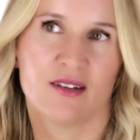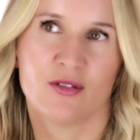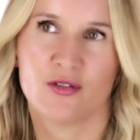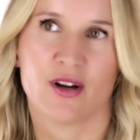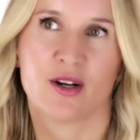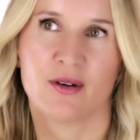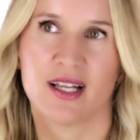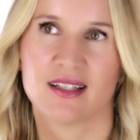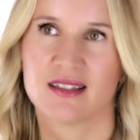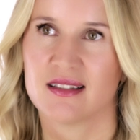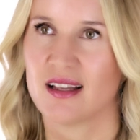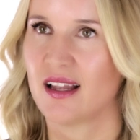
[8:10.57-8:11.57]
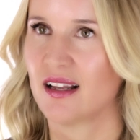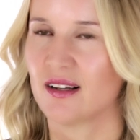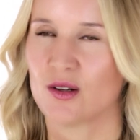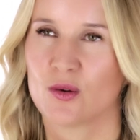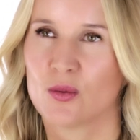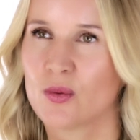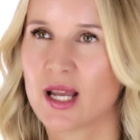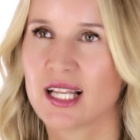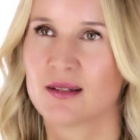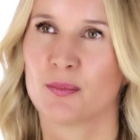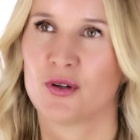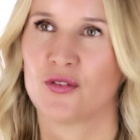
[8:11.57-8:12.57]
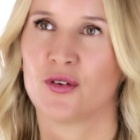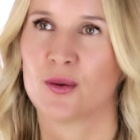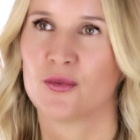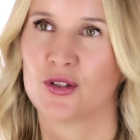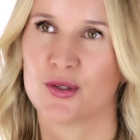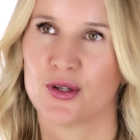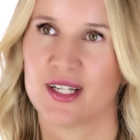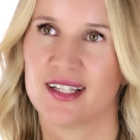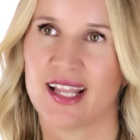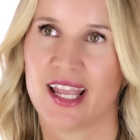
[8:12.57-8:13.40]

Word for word: fragrance and a great perfume for during the